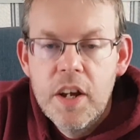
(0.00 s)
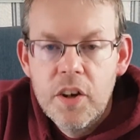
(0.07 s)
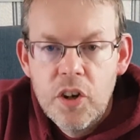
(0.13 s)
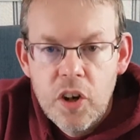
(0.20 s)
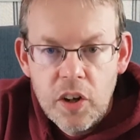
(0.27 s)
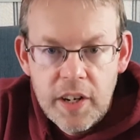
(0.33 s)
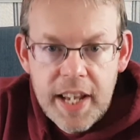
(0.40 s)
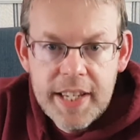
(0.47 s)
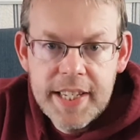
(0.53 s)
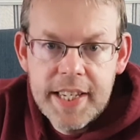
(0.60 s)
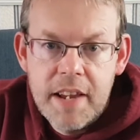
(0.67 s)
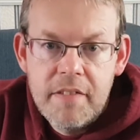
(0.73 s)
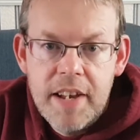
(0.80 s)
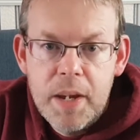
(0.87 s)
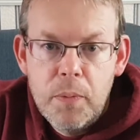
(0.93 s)
not
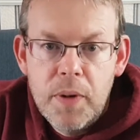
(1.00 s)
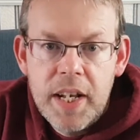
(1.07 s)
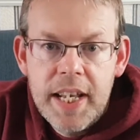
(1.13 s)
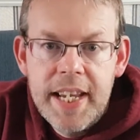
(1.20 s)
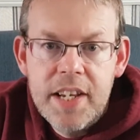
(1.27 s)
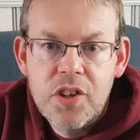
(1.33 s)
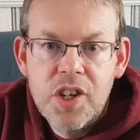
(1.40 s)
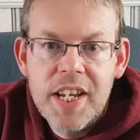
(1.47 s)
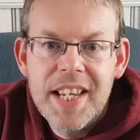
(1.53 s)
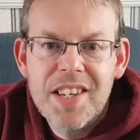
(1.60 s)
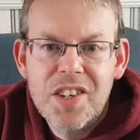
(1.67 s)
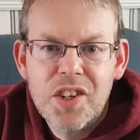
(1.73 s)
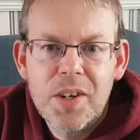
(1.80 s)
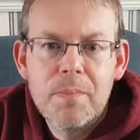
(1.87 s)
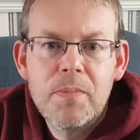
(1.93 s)
necessarily with leeches,
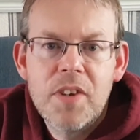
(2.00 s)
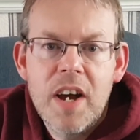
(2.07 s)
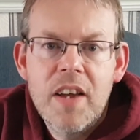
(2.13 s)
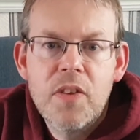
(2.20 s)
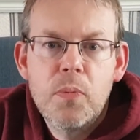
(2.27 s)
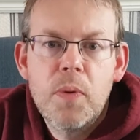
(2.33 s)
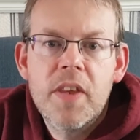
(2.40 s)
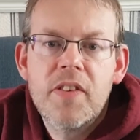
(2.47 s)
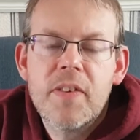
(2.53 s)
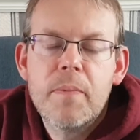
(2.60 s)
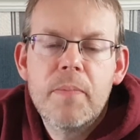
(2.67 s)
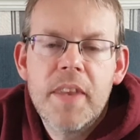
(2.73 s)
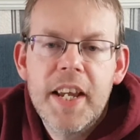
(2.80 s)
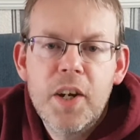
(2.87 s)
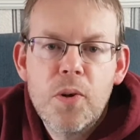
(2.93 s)
sometimes with
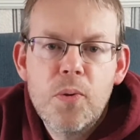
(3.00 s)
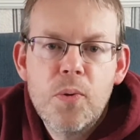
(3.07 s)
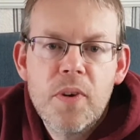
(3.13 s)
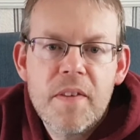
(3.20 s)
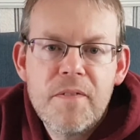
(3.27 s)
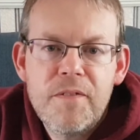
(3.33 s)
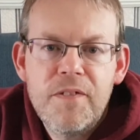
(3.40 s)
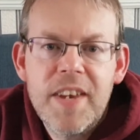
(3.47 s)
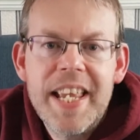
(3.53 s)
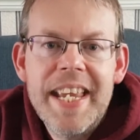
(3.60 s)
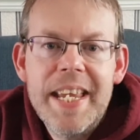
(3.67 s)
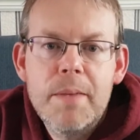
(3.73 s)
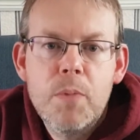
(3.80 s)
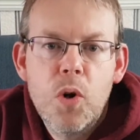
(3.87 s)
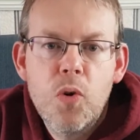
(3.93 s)
something called a
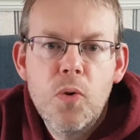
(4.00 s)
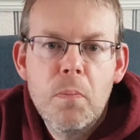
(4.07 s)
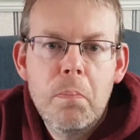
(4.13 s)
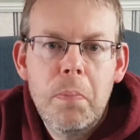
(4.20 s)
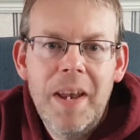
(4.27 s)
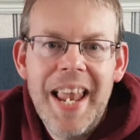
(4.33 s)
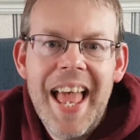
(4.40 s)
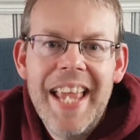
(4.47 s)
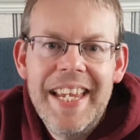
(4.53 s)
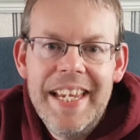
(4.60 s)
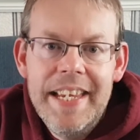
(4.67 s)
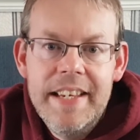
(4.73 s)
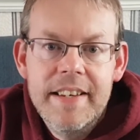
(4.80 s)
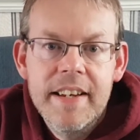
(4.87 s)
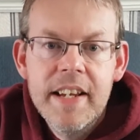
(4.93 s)
fleam or
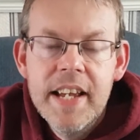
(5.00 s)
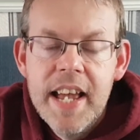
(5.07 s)
blade,